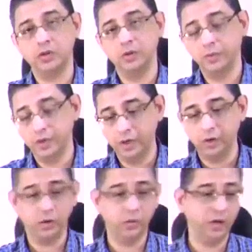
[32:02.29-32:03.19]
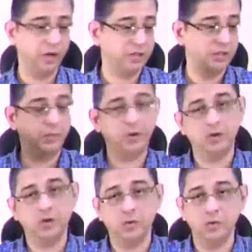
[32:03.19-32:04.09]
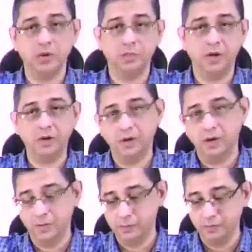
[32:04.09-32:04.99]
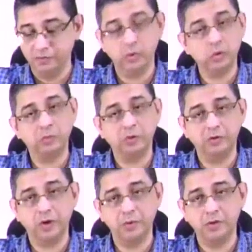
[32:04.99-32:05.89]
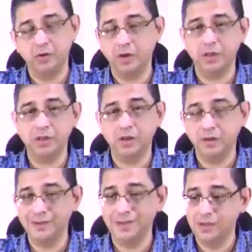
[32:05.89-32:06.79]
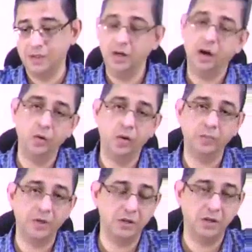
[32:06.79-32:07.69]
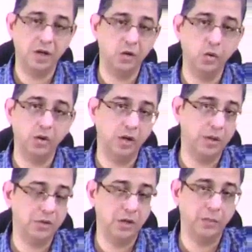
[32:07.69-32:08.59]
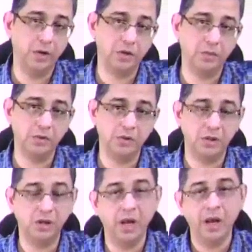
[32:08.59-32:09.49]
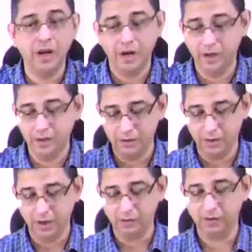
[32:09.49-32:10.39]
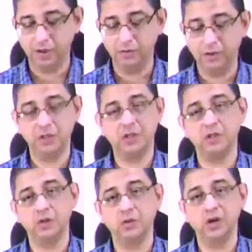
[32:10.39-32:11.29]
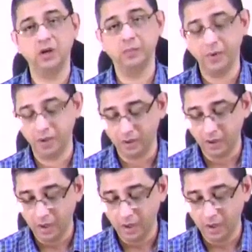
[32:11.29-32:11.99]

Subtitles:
component, or you can ask the patient to separate the arms before the performance of the test like this, and see how long person can hold the arms in abduction position, and after giving injection you can compare.